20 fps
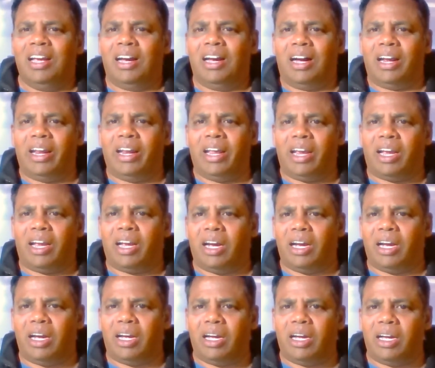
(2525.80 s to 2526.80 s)
Anik
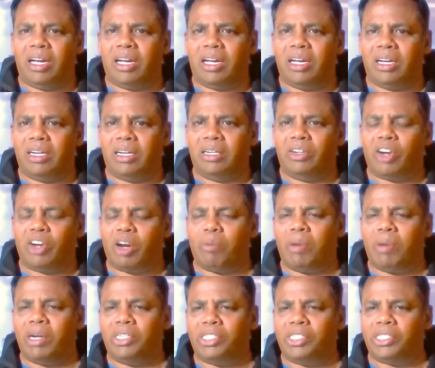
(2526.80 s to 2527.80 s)

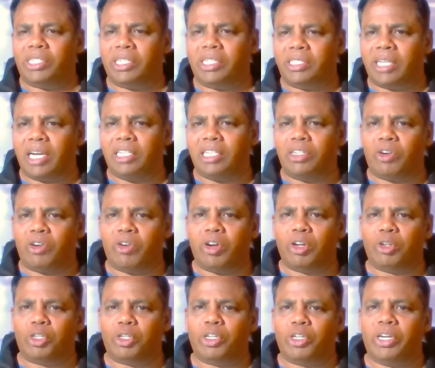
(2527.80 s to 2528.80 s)
Ragmansha says, thanks, Arun.
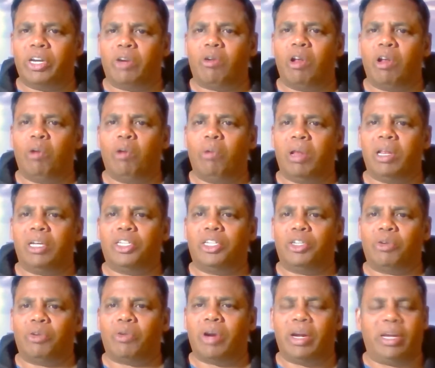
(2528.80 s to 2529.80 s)
Good to hear all well at
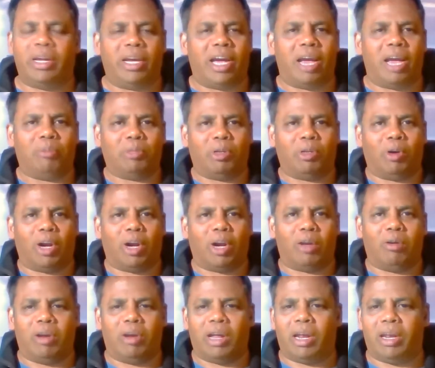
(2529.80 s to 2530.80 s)
your end. Yeah, absolutely
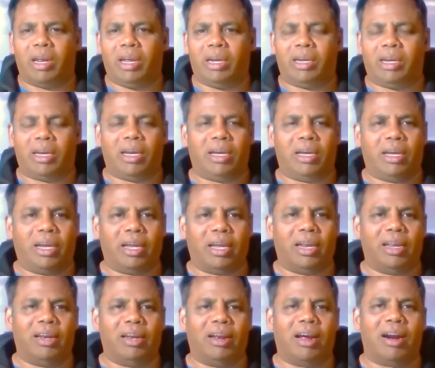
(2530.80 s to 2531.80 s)
good, Anik. Yeah, hale
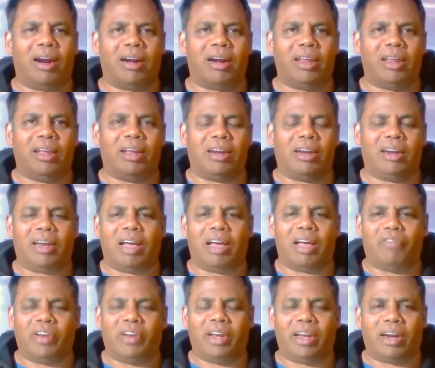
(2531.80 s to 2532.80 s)
and hearty and
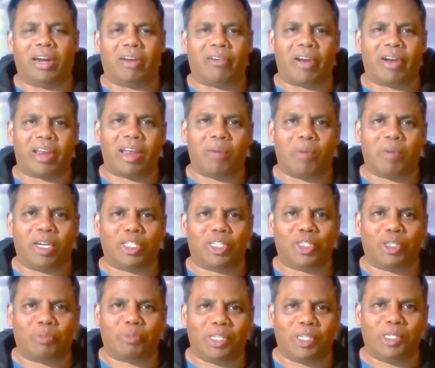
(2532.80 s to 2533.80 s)
laughing and cracking my
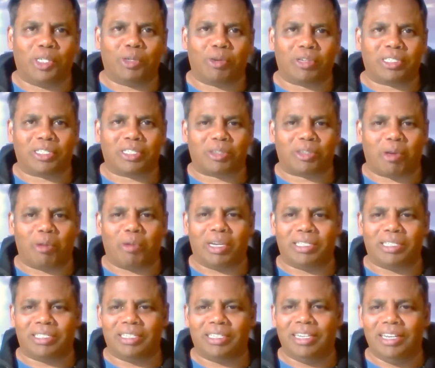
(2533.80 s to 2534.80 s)
stupid jokes as
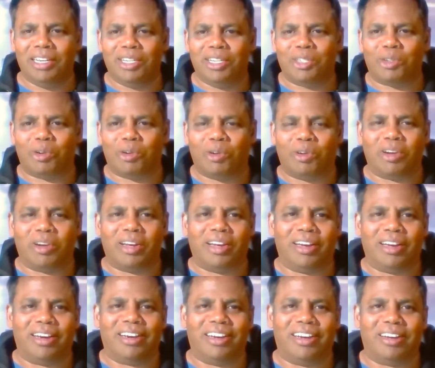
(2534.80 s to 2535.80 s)
always. So,
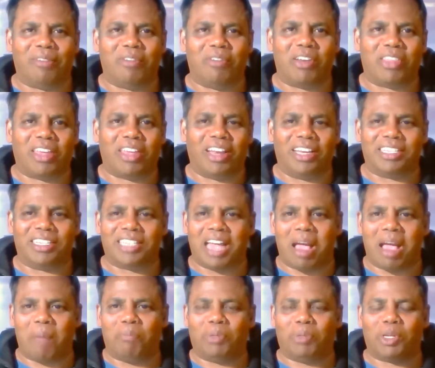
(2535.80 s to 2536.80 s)
yeah, everything is
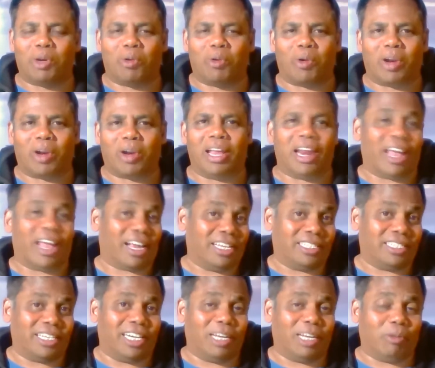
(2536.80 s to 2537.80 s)
absolutely, like I
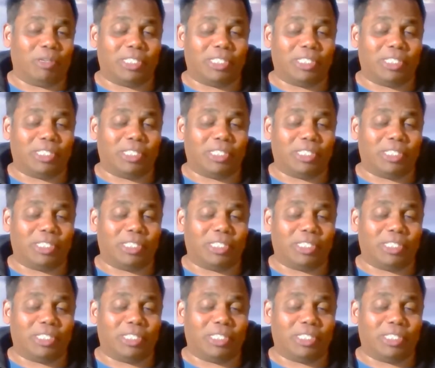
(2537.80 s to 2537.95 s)
said,